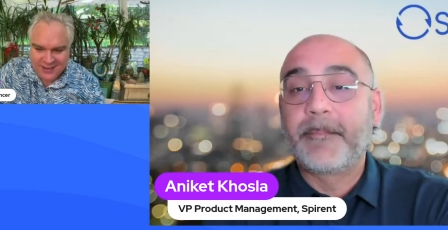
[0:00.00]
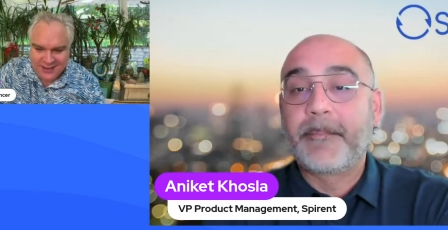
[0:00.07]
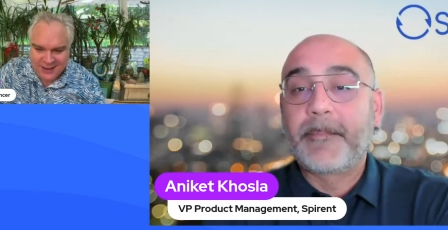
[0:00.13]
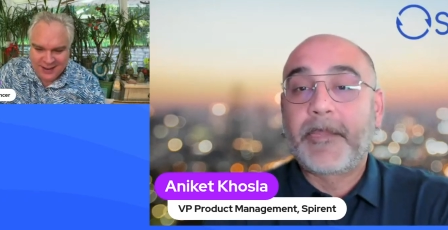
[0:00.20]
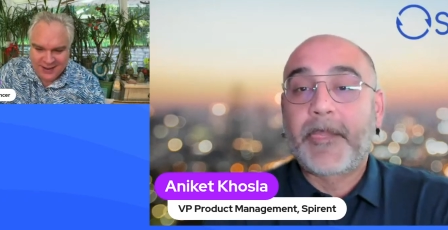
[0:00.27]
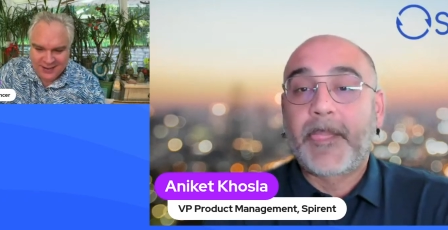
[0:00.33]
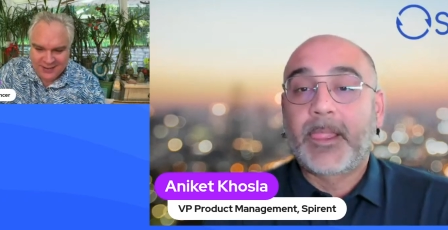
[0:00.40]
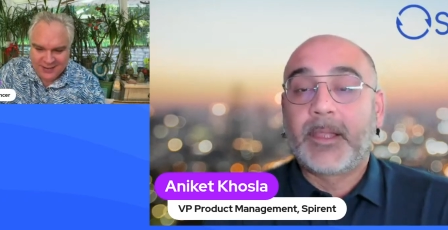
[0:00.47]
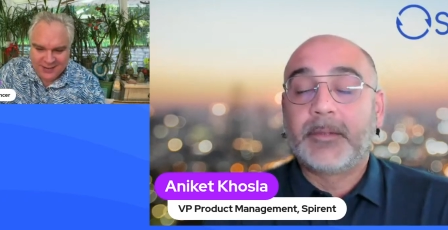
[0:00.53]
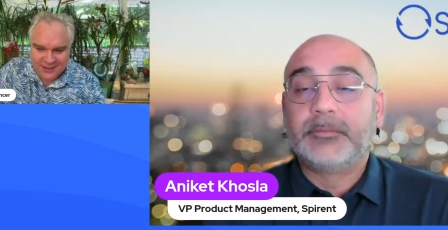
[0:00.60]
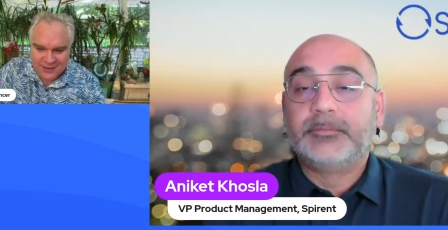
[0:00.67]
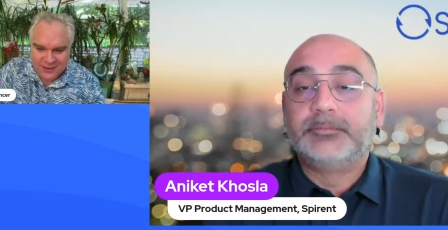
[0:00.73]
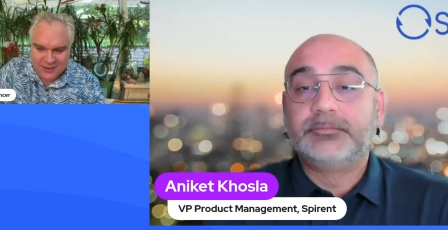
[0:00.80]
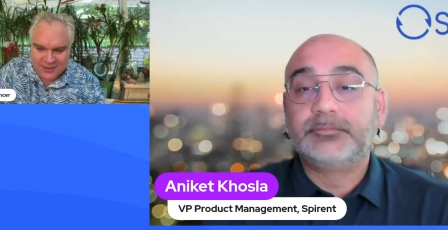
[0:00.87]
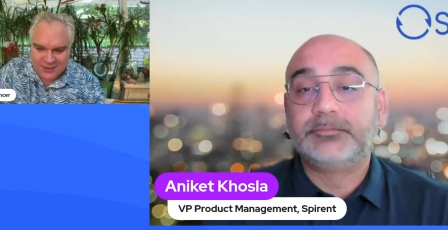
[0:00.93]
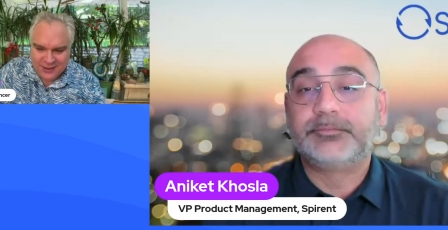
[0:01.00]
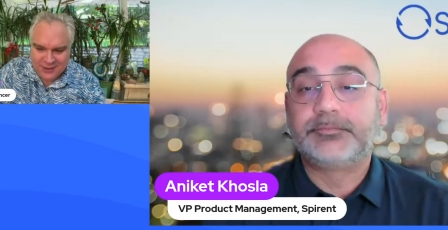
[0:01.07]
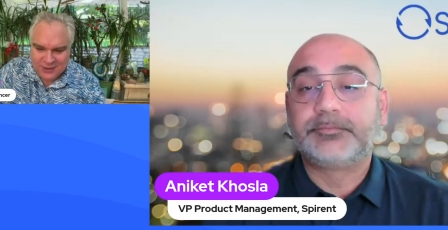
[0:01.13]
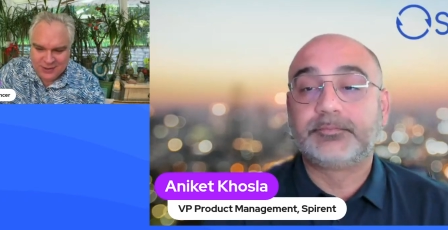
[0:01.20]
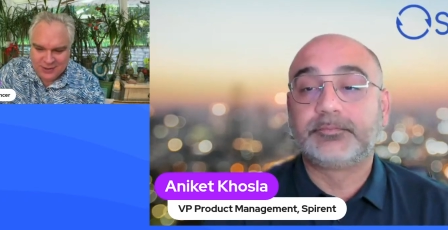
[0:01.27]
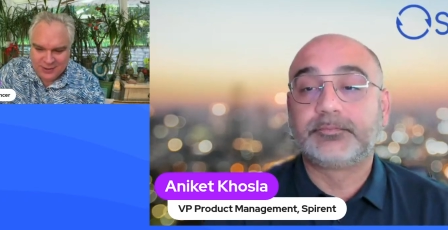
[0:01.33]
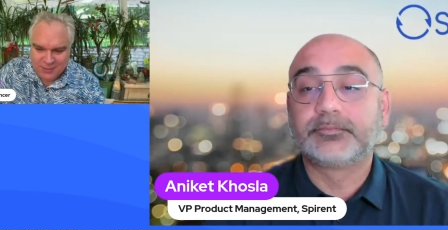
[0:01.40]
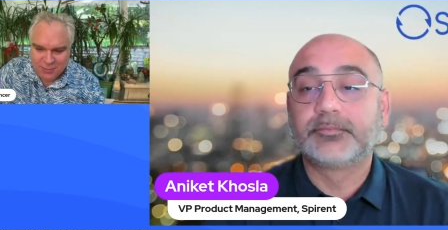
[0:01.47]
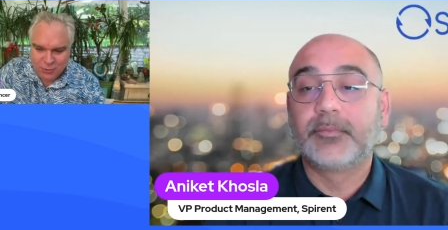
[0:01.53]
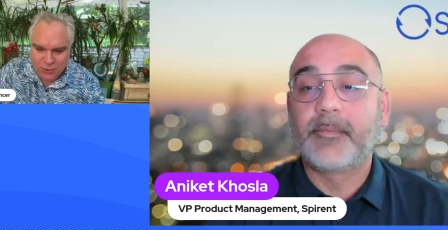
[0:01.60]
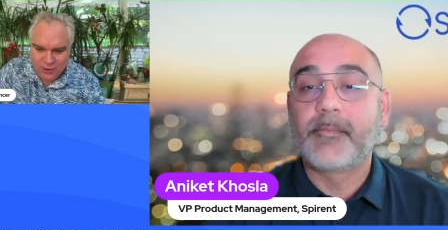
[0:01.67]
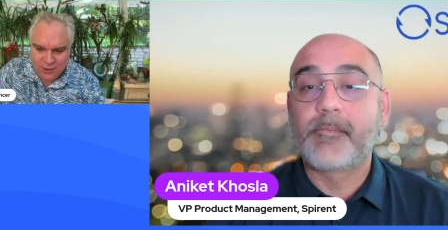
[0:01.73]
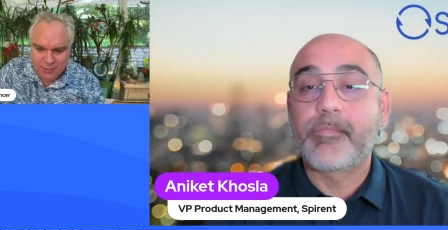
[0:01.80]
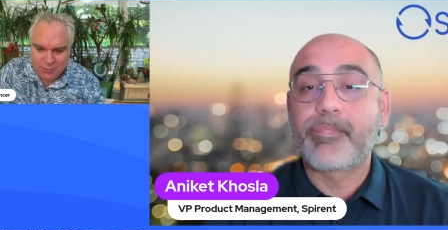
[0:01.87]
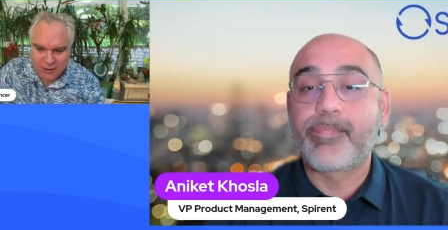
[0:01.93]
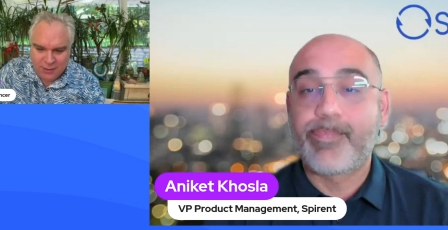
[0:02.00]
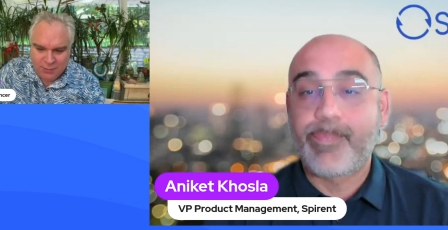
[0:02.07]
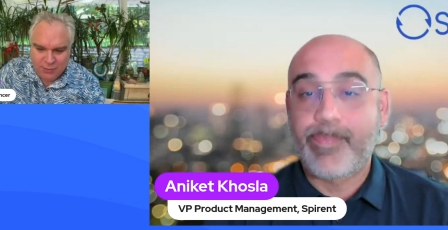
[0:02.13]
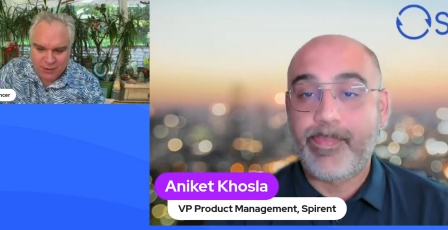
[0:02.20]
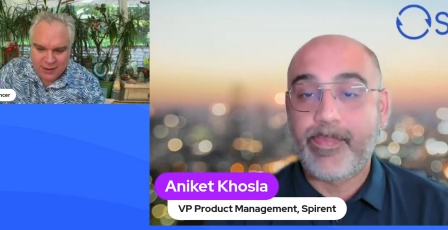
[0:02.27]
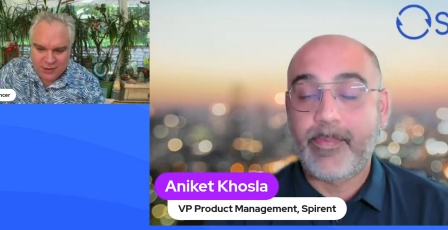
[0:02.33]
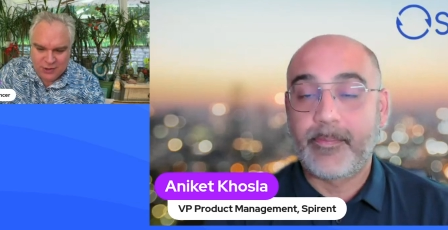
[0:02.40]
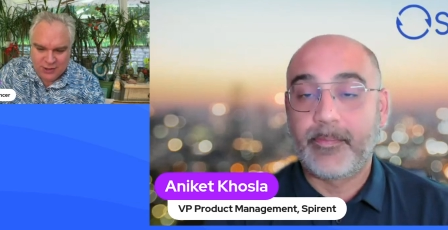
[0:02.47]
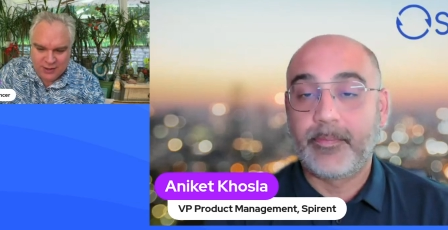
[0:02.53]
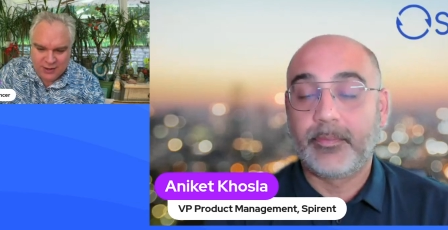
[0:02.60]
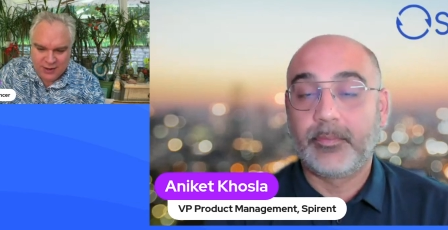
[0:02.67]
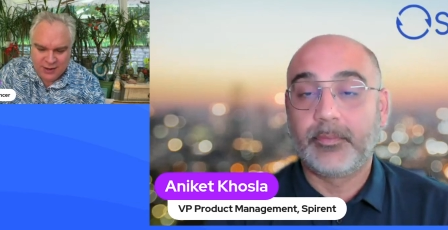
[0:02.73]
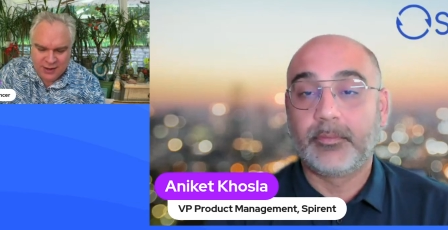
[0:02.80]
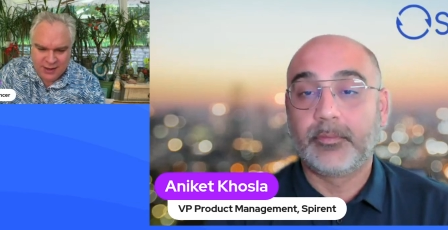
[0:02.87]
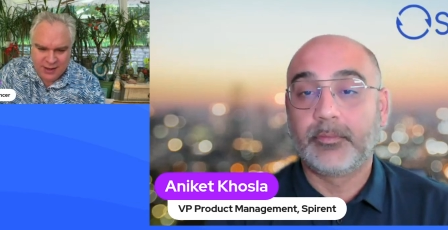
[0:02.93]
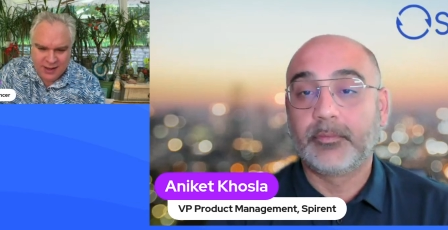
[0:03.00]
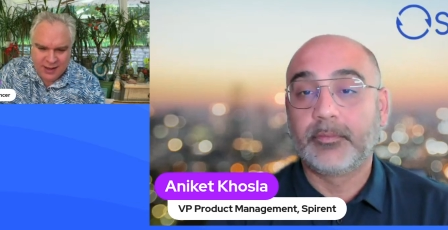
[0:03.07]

Speaker 1: You're doing such important preparation.